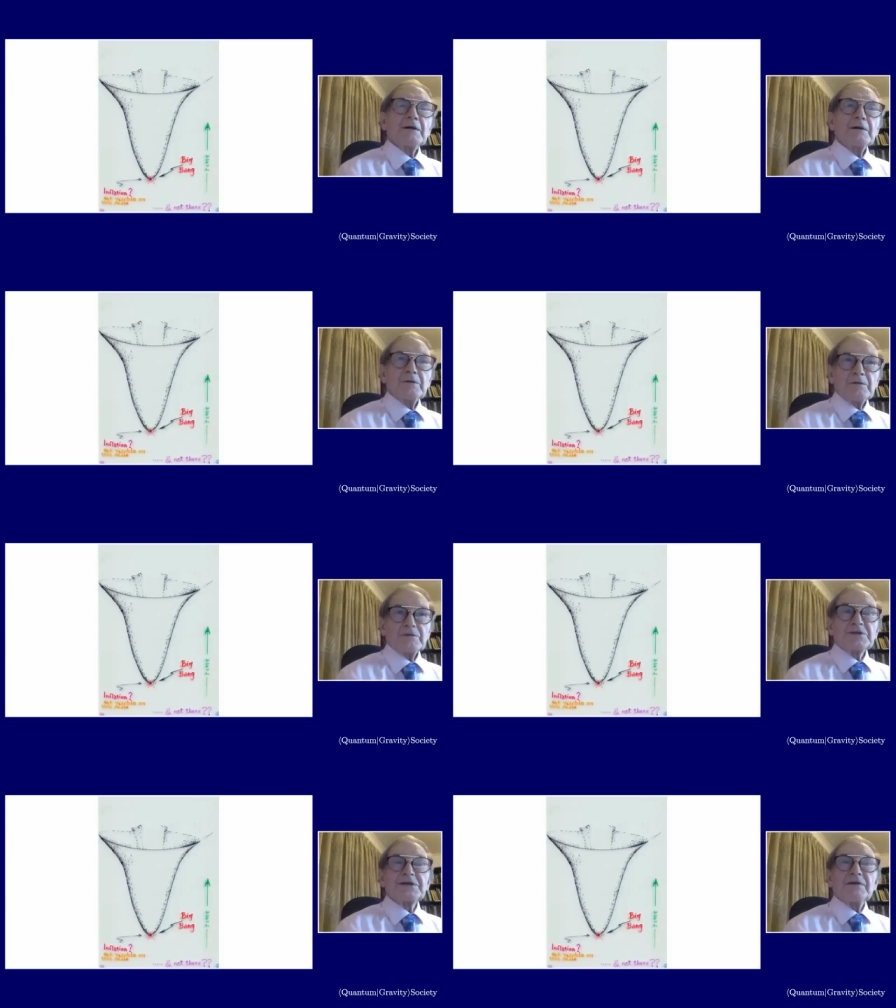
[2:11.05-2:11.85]

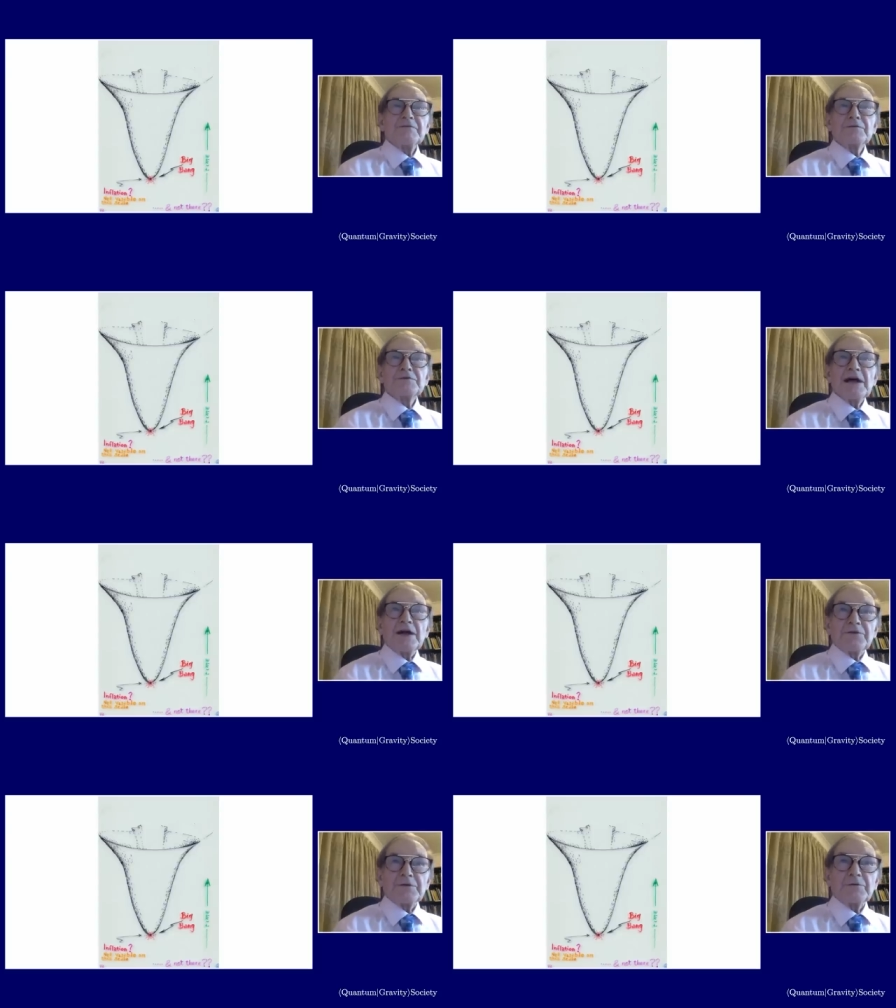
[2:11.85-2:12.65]
discovered the result that,
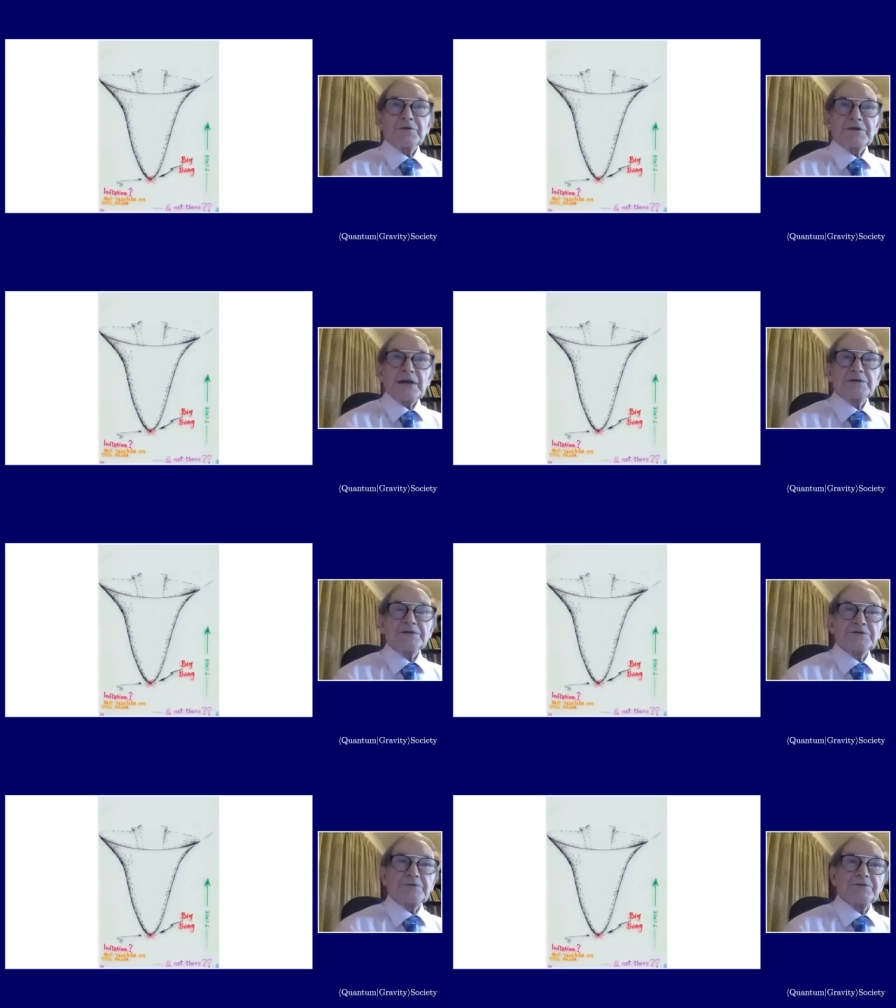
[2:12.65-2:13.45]
that I had just
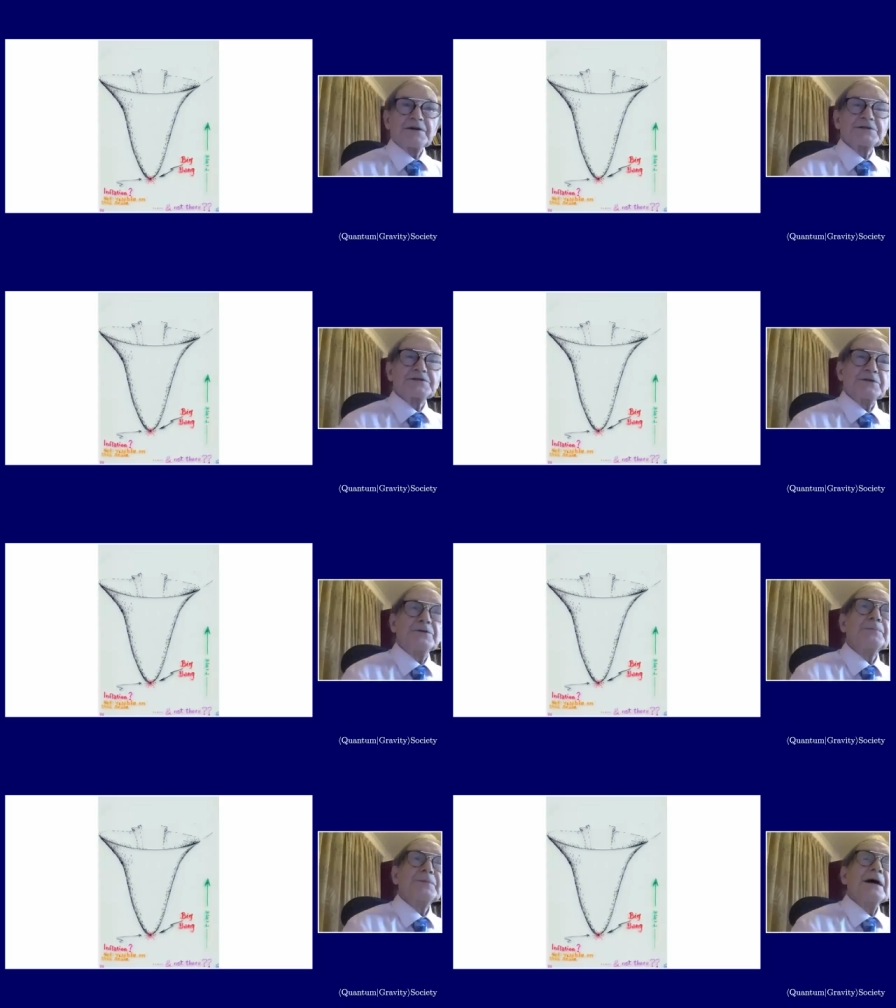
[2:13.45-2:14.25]
referred to,
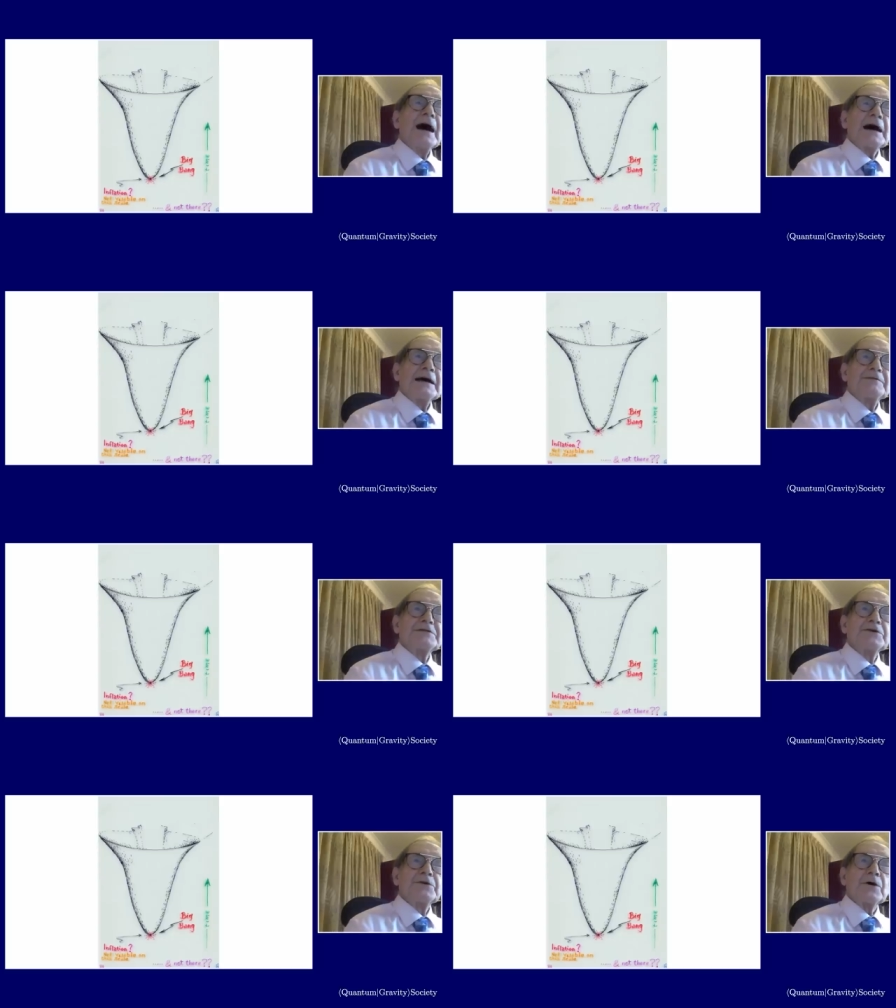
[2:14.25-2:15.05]
I gave a
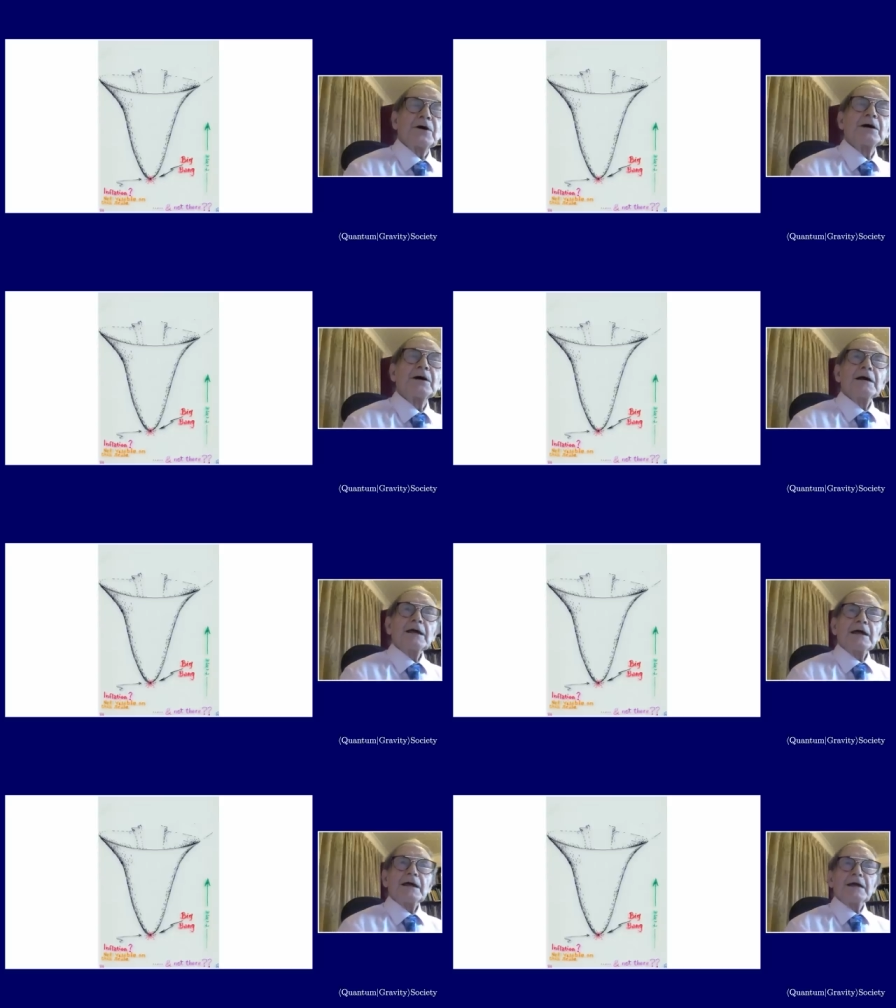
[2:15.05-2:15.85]
talk
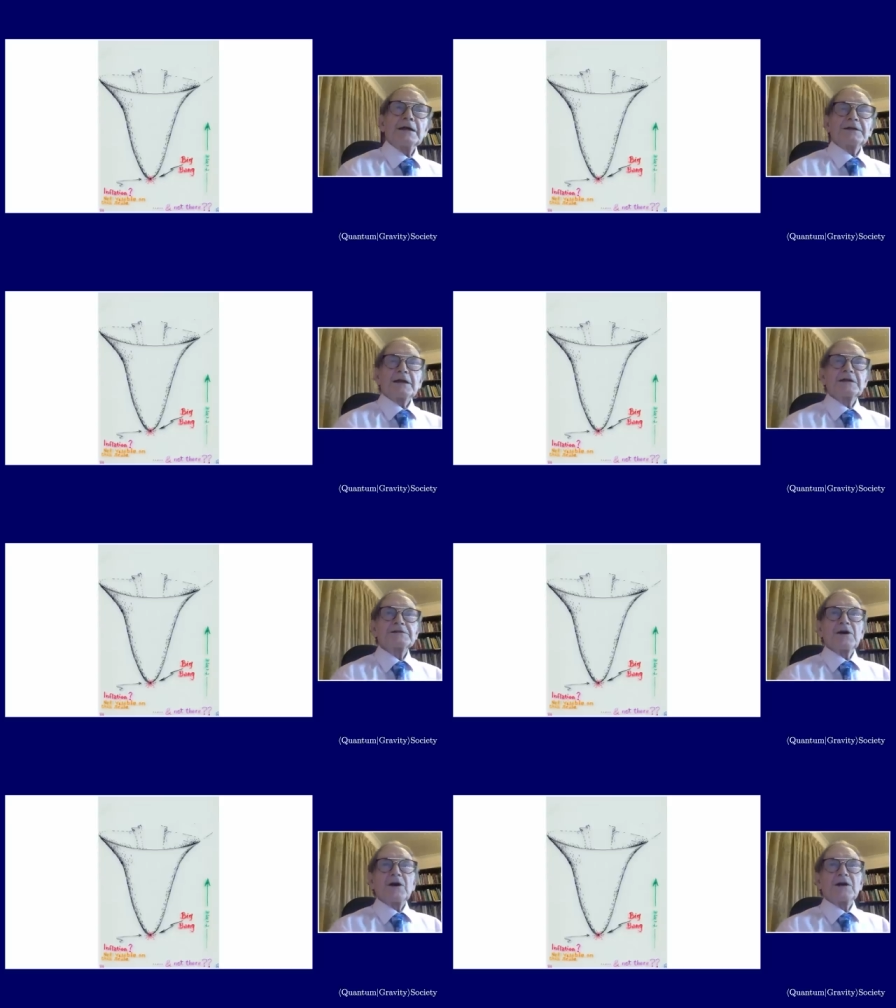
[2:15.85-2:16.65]
at King's
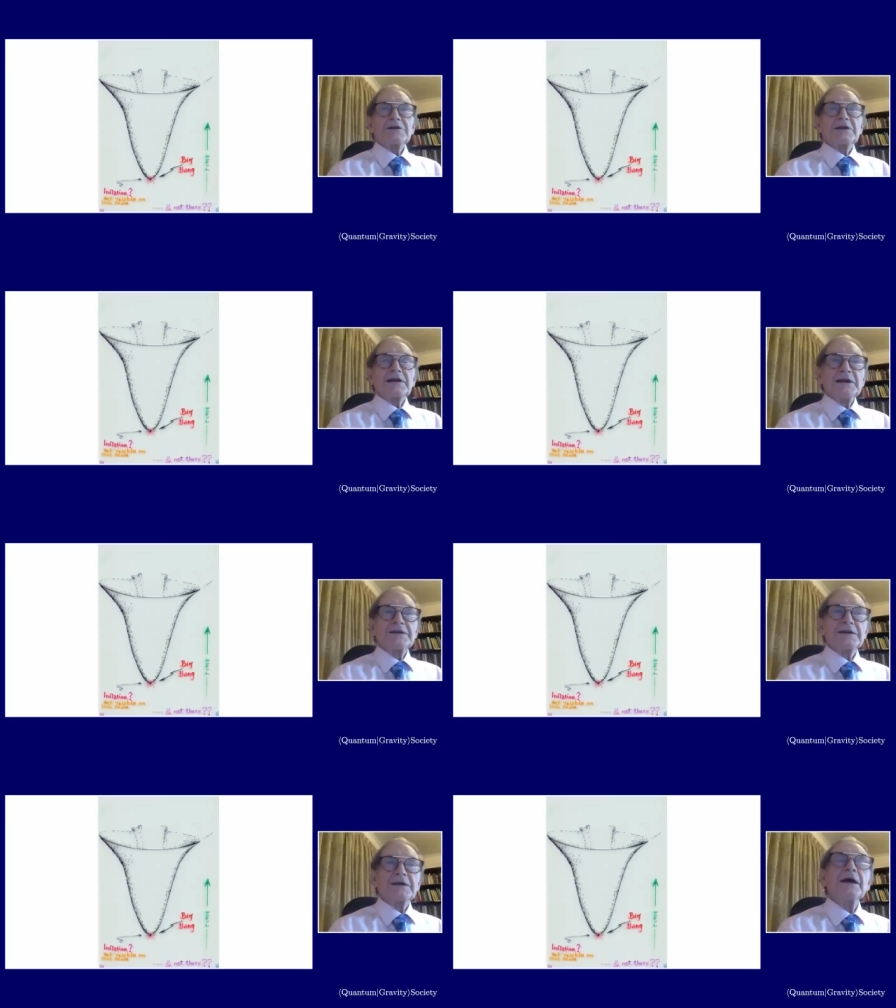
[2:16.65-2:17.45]
College in London.